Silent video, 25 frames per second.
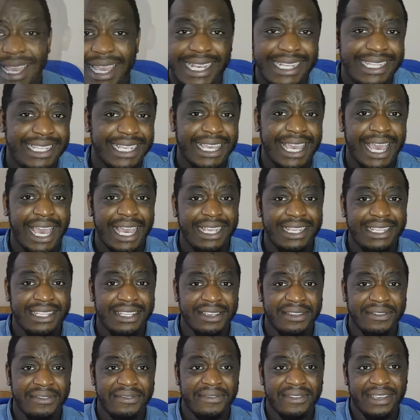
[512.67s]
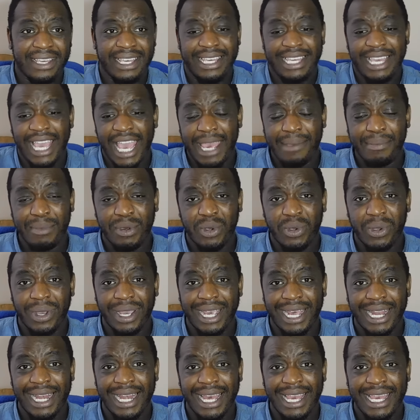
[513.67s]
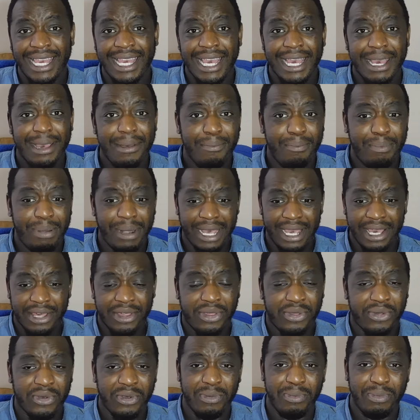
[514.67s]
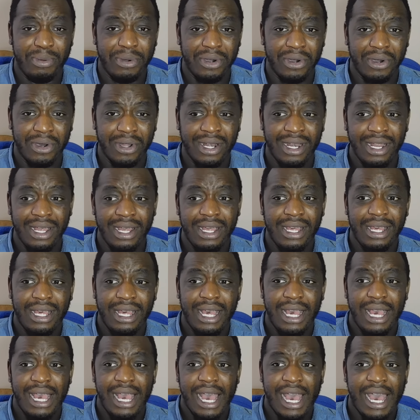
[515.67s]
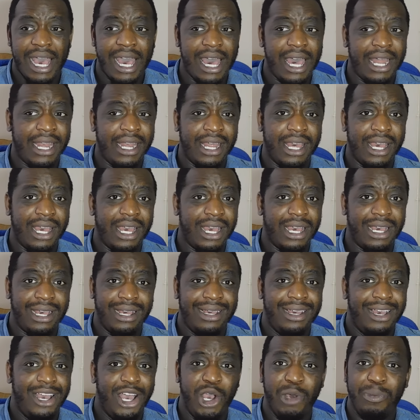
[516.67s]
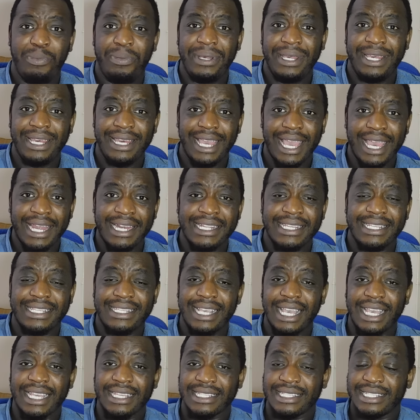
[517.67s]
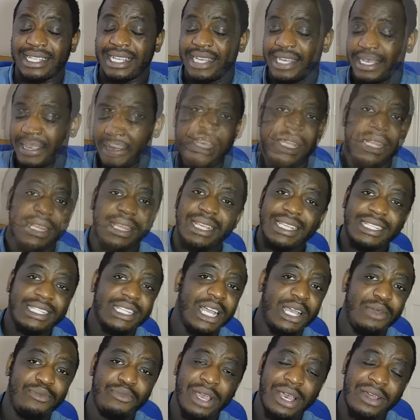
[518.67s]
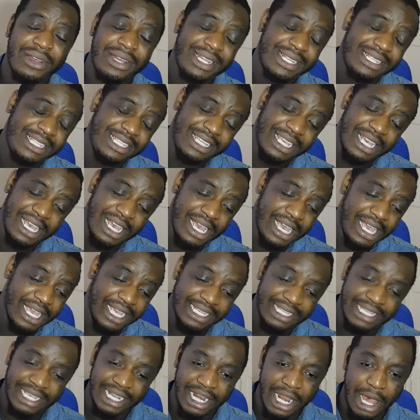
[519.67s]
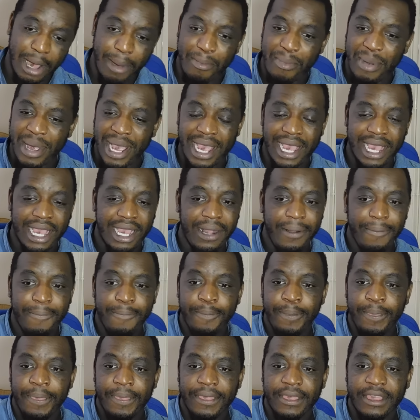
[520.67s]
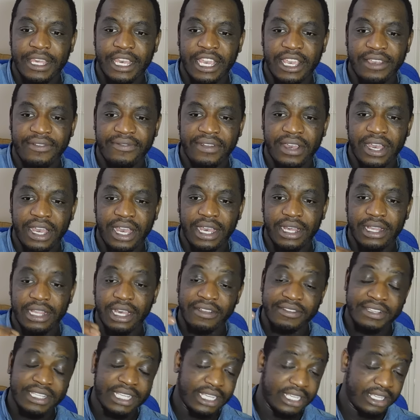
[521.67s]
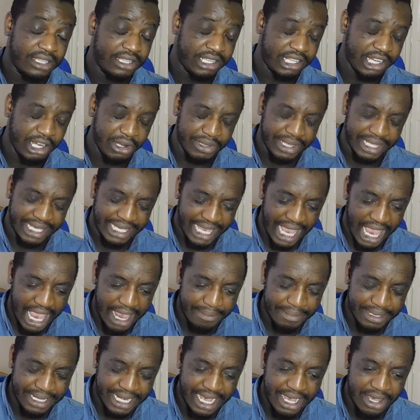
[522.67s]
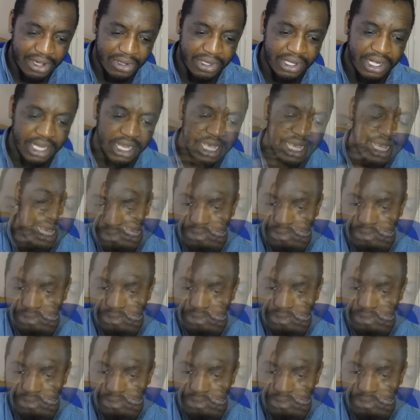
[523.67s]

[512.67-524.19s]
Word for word: It's a case of get him quickly, play a through ball, and hope you can get an assist. This time around, it's a lot better. They've obviously slowed the game down.